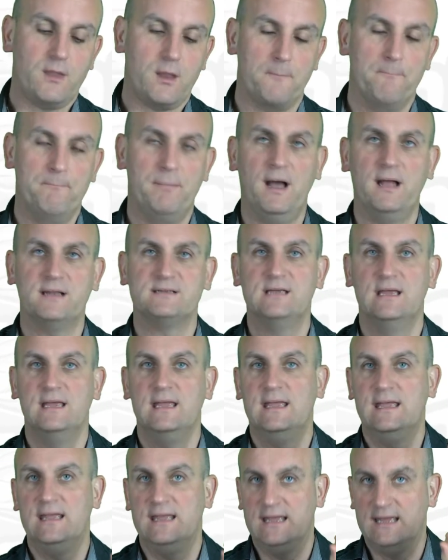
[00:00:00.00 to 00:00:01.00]
But
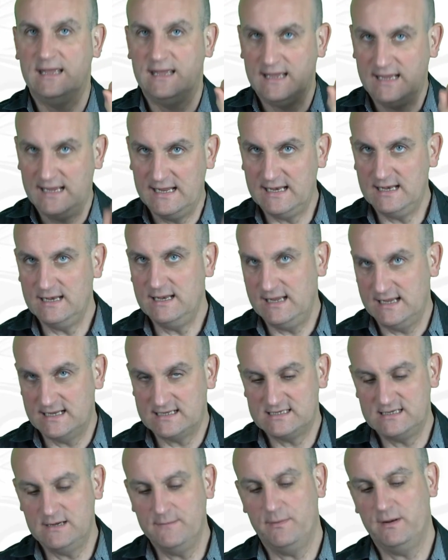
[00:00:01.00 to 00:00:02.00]
in its
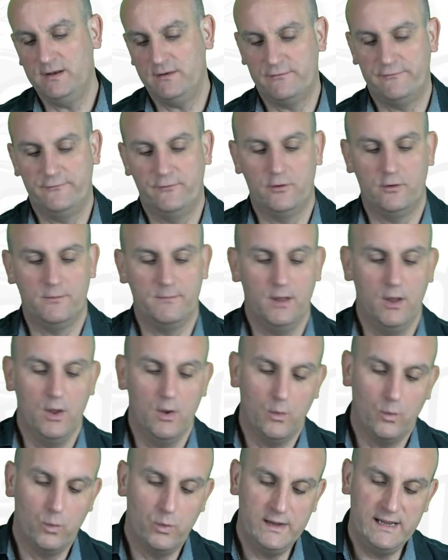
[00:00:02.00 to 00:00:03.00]
simplest form,
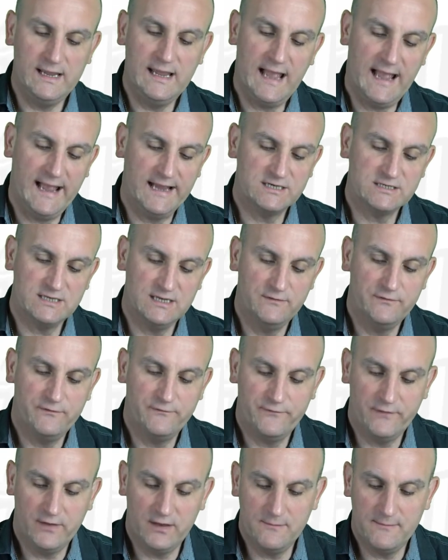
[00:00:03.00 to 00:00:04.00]
we actually, for
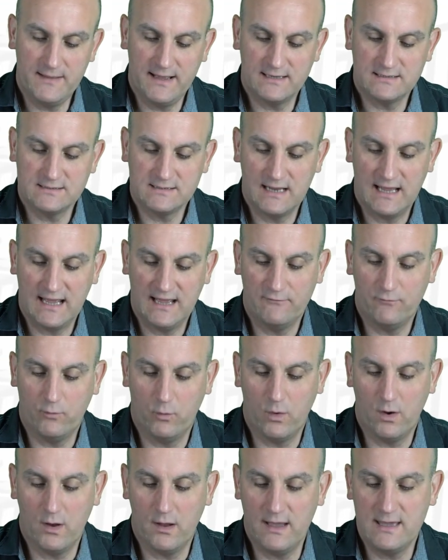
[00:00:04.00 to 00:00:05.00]
further maths, have
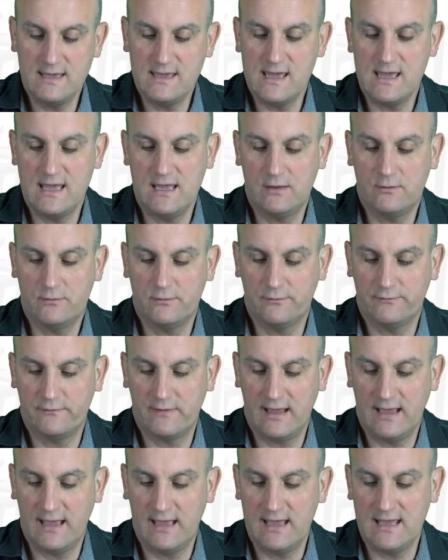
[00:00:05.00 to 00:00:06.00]
y equals
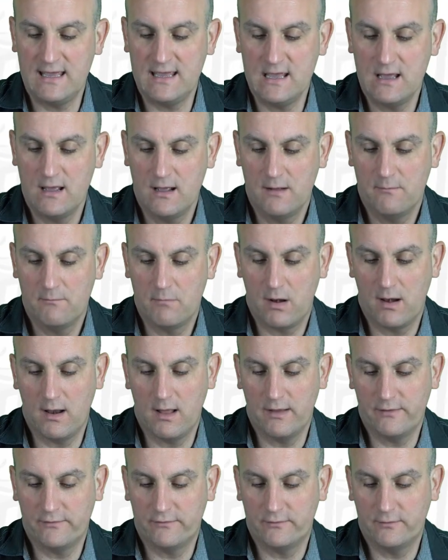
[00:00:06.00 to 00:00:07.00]
a
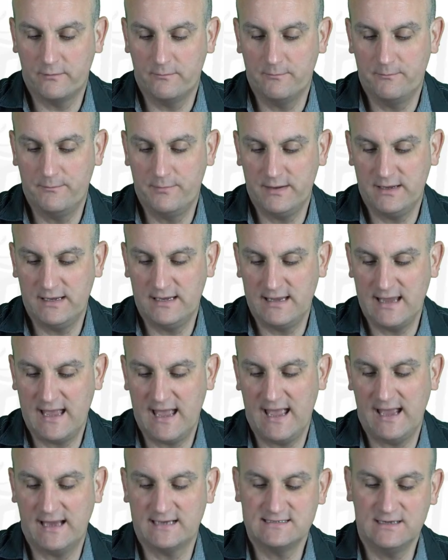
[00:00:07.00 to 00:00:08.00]
plus
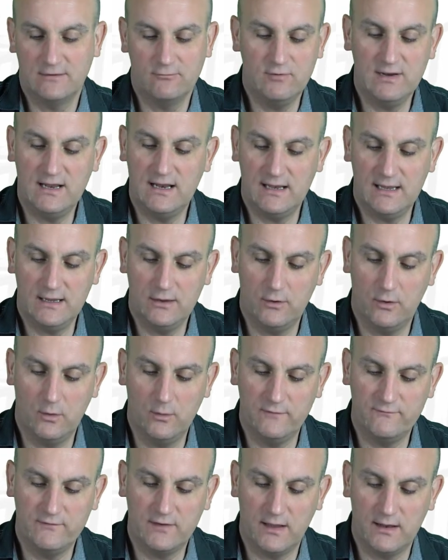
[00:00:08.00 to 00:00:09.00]
bx. Now, really, all
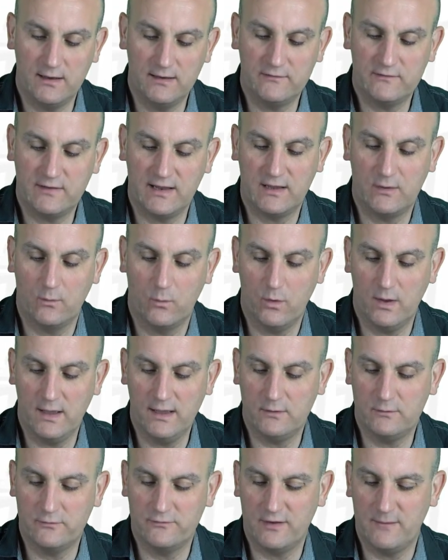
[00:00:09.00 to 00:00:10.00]
we've done is taken y
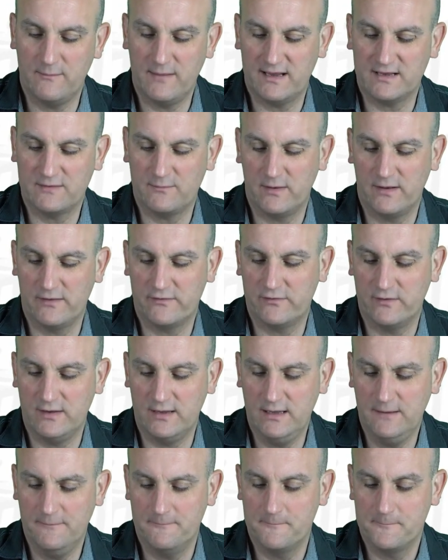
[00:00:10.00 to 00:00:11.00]
equals mx plus
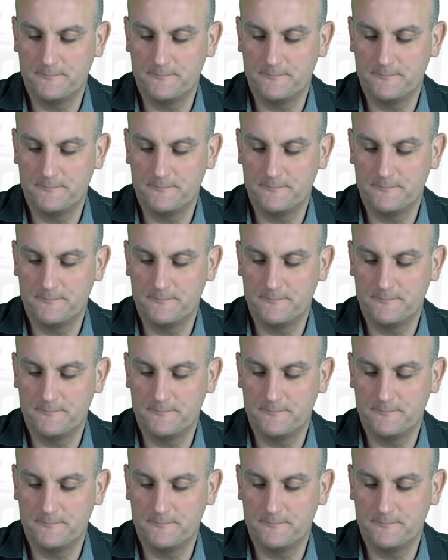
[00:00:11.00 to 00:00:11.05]
c,